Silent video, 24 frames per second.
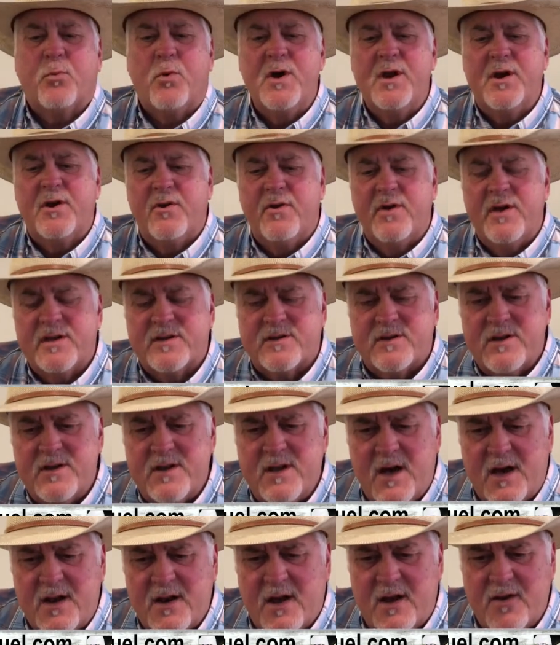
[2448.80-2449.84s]
winner is
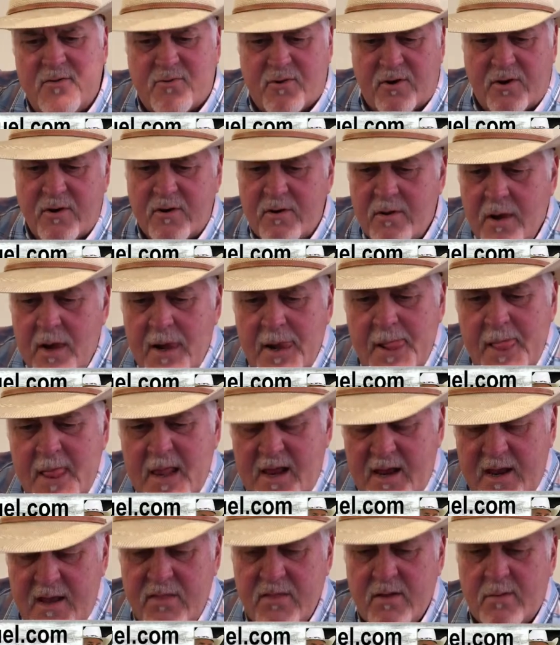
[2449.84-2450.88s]
none other,
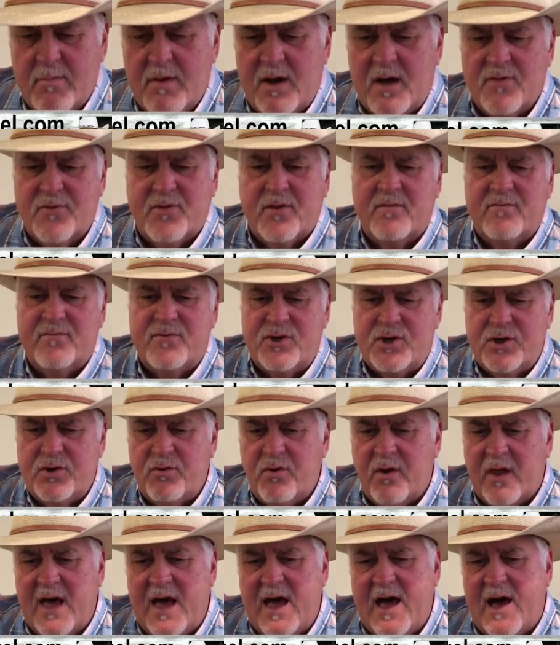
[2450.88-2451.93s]
in the month of
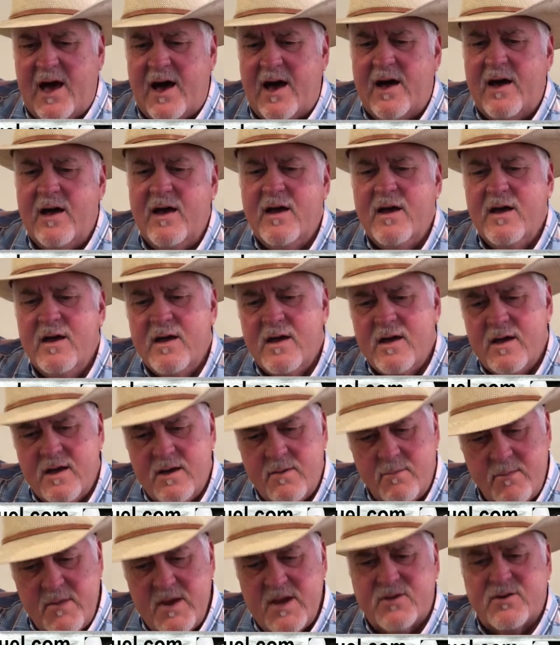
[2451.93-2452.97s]
July,
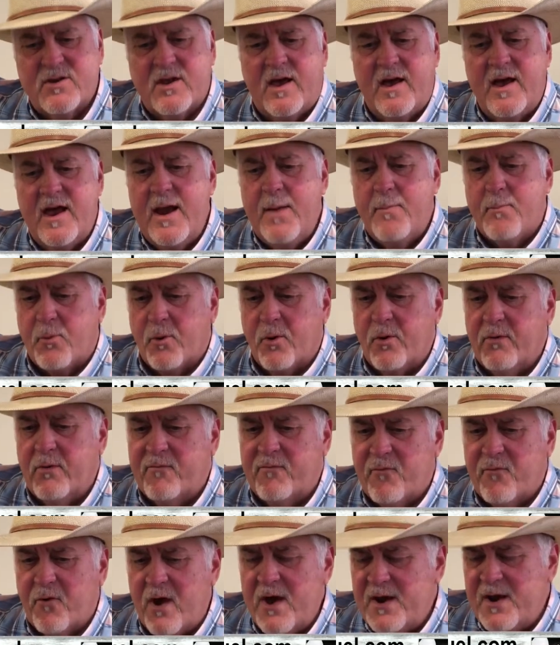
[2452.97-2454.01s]
Miss April
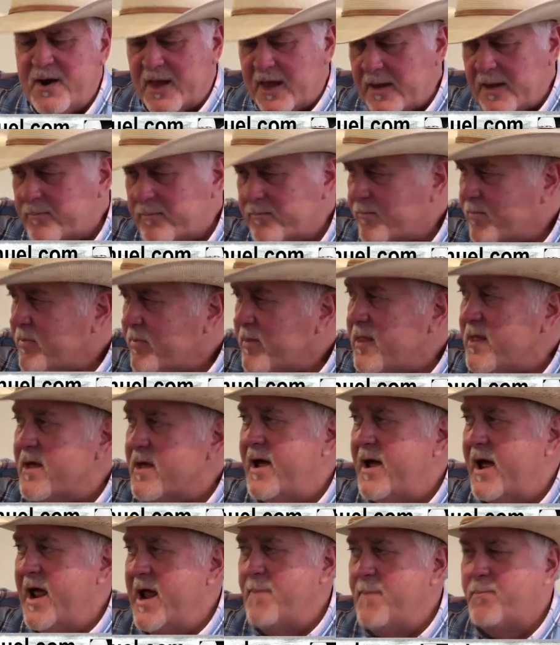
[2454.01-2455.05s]
Frady.
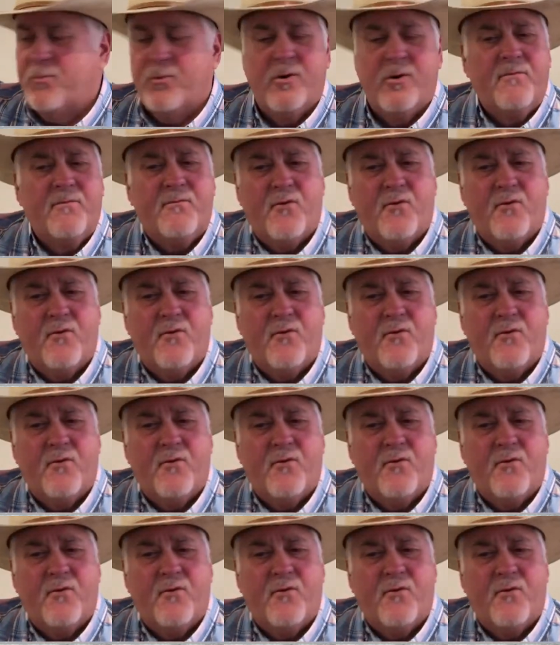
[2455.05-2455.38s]
April